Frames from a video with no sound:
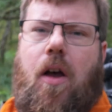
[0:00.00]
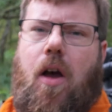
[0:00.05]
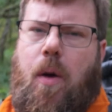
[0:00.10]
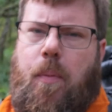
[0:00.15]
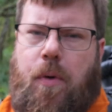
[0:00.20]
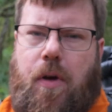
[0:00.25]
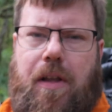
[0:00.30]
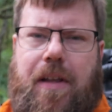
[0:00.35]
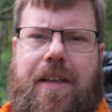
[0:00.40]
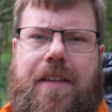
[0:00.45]
I'll
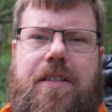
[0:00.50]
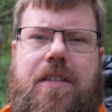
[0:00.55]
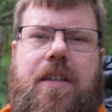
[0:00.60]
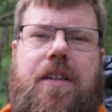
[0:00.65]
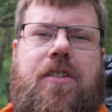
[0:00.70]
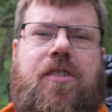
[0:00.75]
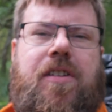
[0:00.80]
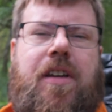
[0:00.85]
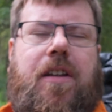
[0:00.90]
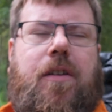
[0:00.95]
put a link to
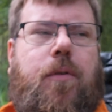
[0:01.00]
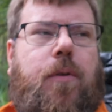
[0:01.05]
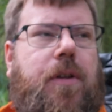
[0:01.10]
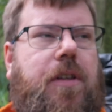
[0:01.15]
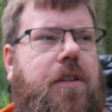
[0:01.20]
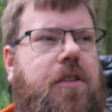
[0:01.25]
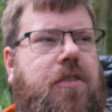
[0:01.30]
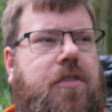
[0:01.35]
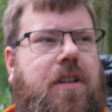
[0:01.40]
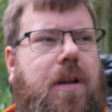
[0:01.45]
his channel
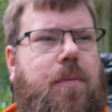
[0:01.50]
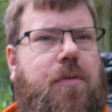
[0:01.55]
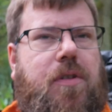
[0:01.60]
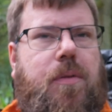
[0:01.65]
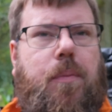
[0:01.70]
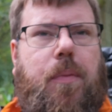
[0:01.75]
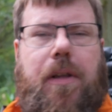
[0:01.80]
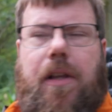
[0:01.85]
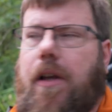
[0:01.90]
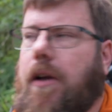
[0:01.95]
in the
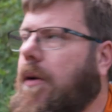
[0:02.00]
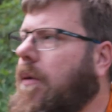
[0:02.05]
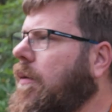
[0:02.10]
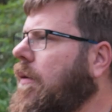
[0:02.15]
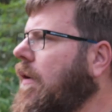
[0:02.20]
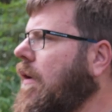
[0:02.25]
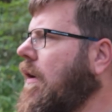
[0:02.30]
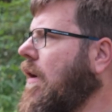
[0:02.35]
description below.